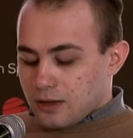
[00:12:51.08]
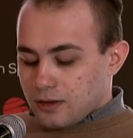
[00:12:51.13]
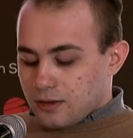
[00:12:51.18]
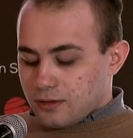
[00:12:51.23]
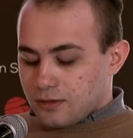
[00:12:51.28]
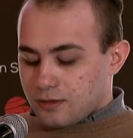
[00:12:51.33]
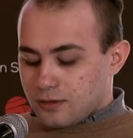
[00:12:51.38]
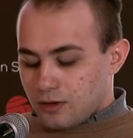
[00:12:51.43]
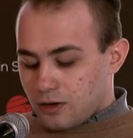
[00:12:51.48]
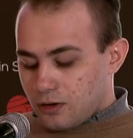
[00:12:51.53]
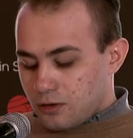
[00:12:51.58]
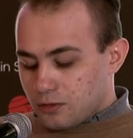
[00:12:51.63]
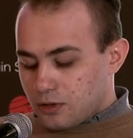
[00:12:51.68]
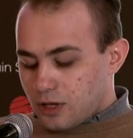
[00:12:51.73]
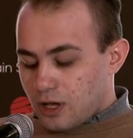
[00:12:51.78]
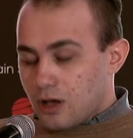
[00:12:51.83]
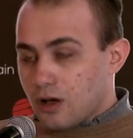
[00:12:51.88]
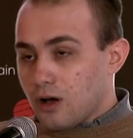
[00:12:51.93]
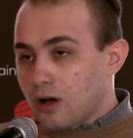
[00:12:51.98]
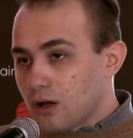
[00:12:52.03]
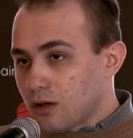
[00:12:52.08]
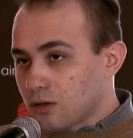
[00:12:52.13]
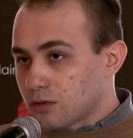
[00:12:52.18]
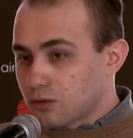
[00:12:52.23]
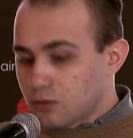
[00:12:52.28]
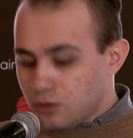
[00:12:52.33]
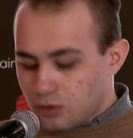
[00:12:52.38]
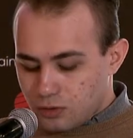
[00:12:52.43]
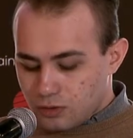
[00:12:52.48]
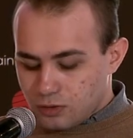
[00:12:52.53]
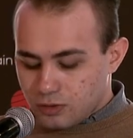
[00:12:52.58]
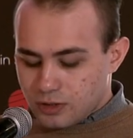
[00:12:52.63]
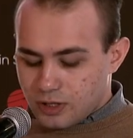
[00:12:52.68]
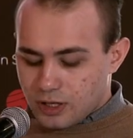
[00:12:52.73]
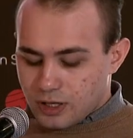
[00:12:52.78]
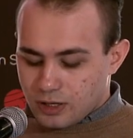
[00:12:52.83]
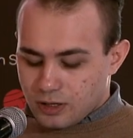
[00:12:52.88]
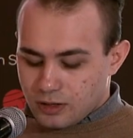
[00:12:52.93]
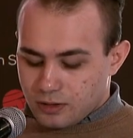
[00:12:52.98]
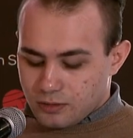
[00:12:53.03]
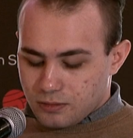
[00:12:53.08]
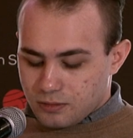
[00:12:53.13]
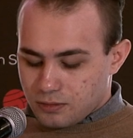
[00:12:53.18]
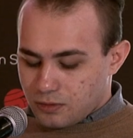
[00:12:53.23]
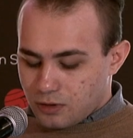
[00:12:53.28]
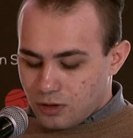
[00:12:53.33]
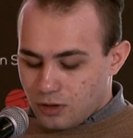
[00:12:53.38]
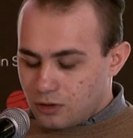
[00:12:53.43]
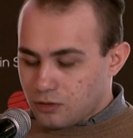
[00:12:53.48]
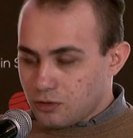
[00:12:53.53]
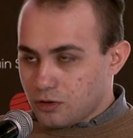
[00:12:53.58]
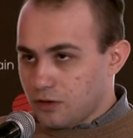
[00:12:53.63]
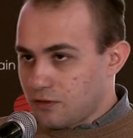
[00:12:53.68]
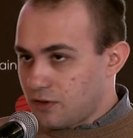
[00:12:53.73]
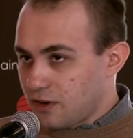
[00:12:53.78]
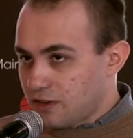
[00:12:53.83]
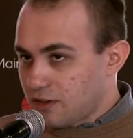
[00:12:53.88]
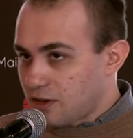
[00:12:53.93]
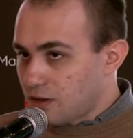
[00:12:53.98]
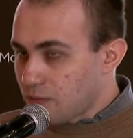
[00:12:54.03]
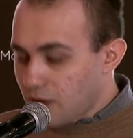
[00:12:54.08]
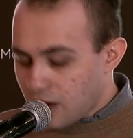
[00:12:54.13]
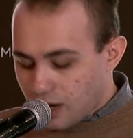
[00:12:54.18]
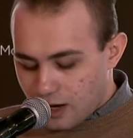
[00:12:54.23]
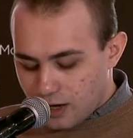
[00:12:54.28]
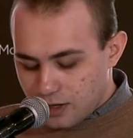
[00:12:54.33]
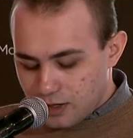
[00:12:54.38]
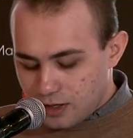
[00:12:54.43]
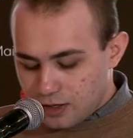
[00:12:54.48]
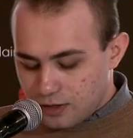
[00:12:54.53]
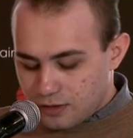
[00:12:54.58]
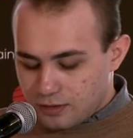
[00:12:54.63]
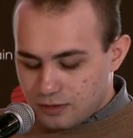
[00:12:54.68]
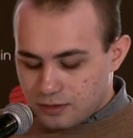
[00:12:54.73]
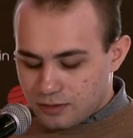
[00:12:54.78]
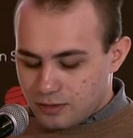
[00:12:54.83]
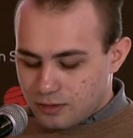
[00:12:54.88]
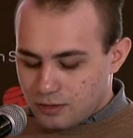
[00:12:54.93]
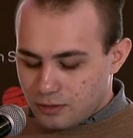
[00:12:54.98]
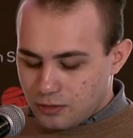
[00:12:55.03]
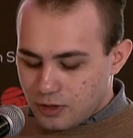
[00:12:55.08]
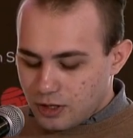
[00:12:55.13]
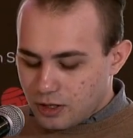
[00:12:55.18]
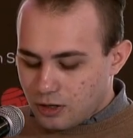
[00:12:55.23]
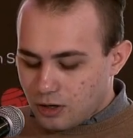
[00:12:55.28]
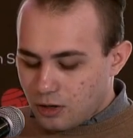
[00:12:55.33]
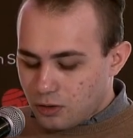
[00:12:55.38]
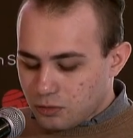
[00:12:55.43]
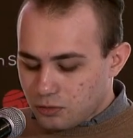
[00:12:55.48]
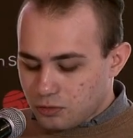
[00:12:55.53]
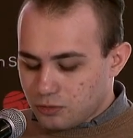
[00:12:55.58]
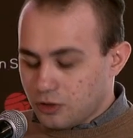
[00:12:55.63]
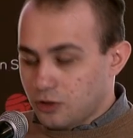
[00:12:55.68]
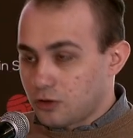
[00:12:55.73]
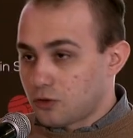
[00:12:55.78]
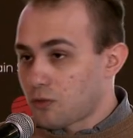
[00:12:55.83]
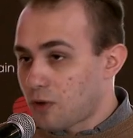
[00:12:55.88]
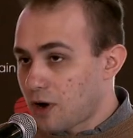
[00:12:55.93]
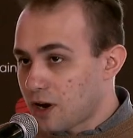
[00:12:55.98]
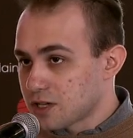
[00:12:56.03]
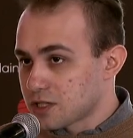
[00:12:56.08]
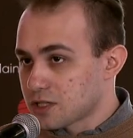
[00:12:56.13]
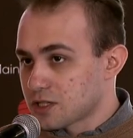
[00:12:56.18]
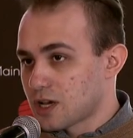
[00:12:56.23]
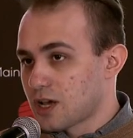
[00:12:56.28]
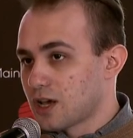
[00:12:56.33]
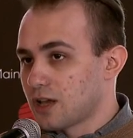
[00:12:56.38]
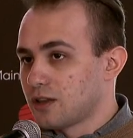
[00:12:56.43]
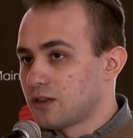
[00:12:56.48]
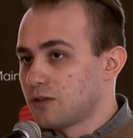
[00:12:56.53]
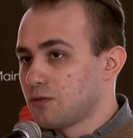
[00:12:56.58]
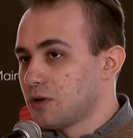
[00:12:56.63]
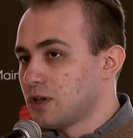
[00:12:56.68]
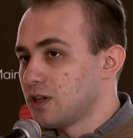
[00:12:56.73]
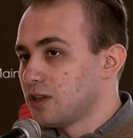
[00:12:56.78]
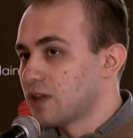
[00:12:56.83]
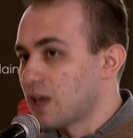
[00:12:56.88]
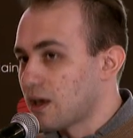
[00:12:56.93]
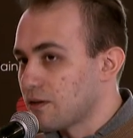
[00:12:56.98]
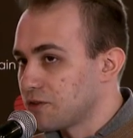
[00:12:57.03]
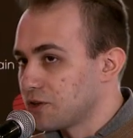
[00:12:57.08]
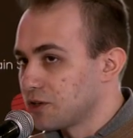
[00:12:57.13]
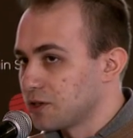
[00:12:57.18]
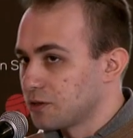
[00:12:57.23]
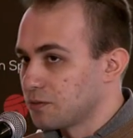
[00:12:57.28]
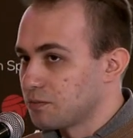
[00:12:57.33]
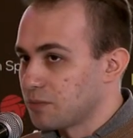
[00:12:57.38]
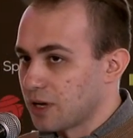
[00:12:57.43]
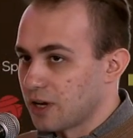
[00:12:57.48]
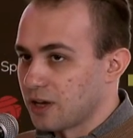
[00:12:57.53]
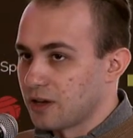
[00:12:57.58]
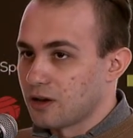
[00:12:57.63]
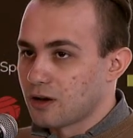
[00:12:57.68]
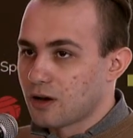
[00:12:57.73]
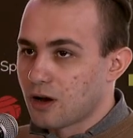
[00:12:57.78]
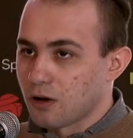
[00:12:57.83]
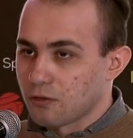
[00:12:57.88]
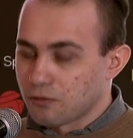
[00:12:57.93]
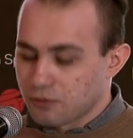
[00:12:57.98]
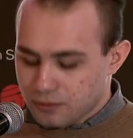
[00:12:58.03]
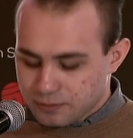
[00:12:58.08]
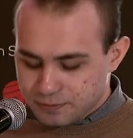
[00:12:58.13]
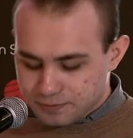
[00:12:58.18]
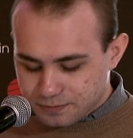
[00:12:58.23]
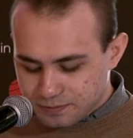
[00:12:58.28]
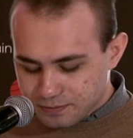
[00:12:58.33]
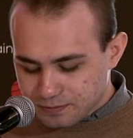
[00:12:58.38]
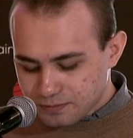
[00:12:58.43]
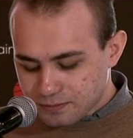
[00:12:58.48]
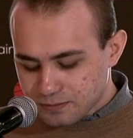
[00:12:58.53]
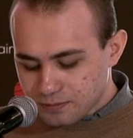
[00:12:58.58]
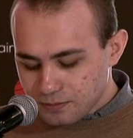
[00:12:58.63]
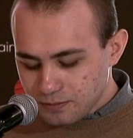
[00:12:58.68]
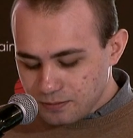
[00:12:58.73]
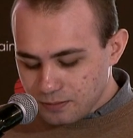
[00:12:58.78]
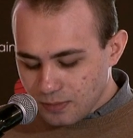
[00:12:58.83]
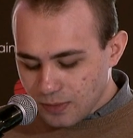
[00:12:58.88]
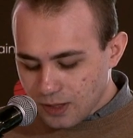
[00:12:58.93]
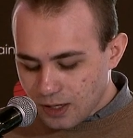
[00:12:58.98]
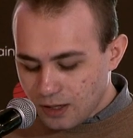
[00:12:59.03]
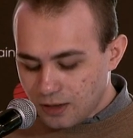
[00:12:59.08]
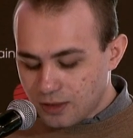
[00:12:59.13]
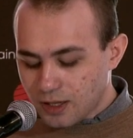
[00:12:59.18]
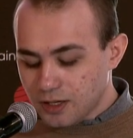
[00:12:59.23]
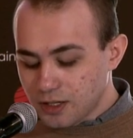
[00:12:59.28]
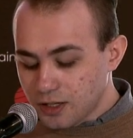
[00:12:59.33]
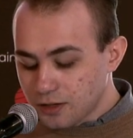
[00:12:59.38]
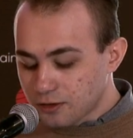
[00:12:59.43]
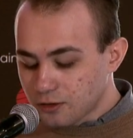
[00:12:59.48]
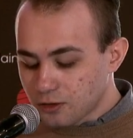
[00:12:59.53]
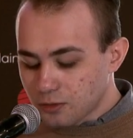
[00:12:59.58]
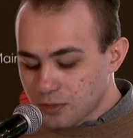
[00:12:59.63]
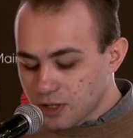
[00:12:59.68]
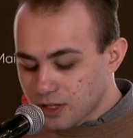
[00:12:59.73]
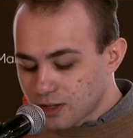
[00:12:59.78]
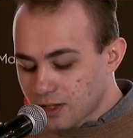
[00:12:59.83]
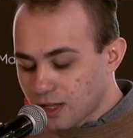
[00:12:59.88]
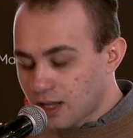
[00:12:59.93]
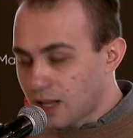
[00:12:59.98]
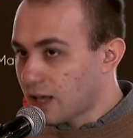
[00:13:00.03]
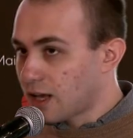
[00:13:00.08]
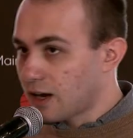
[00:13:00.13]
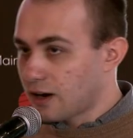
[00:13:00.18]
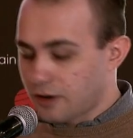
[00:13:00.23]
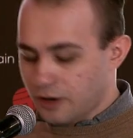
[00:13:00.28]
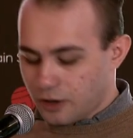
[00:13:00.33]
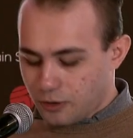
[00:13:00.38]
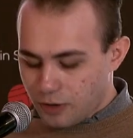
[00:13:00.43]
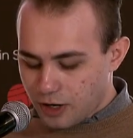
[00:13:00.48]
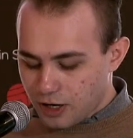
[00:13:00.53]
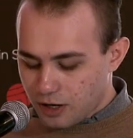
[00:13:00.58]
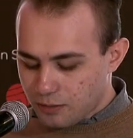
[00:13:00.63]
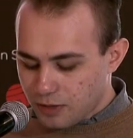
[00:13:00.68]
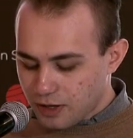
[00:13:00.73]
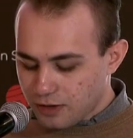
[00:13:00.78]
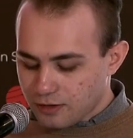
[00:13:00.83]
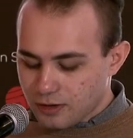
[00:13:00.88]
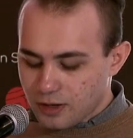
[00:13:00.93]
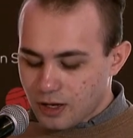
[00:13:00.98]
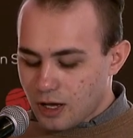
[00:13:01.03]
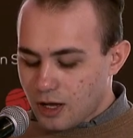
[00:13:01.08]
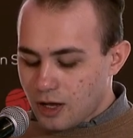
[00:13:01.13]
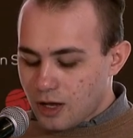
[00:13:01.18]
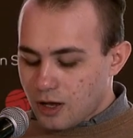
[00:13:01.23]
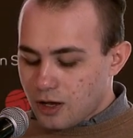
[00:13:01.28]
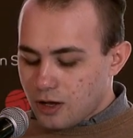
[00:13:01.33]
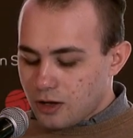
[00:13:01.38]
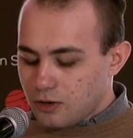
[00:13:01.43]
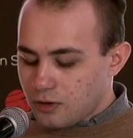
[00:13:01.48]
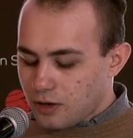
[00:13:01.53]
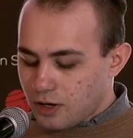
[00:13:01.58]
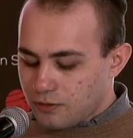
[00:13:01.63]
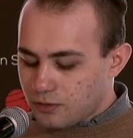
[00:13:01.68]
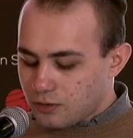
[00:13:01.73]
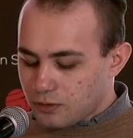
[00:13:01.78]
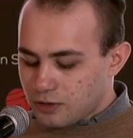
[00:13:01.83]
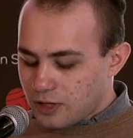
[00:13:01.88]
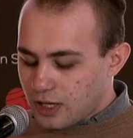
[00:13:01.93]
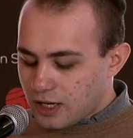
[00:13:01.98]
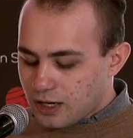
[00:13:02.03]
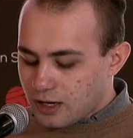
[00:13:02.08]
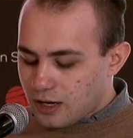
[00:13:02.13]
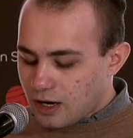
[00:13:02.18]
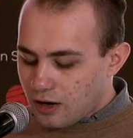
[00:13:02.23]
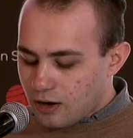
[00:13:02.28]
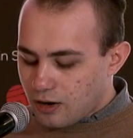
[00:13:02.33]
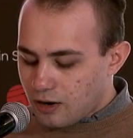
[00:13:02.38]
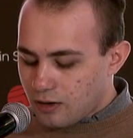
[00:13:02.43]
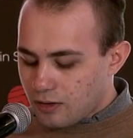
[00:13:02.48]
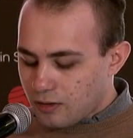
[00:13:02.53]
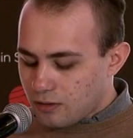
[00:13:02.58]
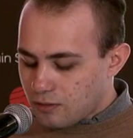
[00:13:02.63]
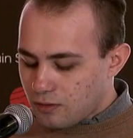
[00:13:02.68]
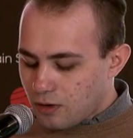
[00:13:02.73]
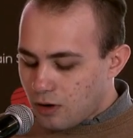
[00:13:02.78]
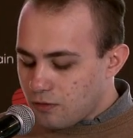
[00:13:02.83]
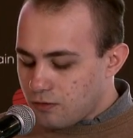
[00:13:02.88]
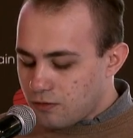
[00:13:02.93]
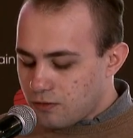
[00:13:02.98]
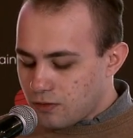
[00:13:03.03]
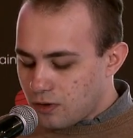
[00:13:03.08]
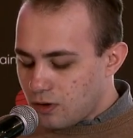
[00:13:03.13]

So the whole tool, the whole universal mechanics will go to the trash and will never pay off. The needs to meet the legal requirements, you have to take care of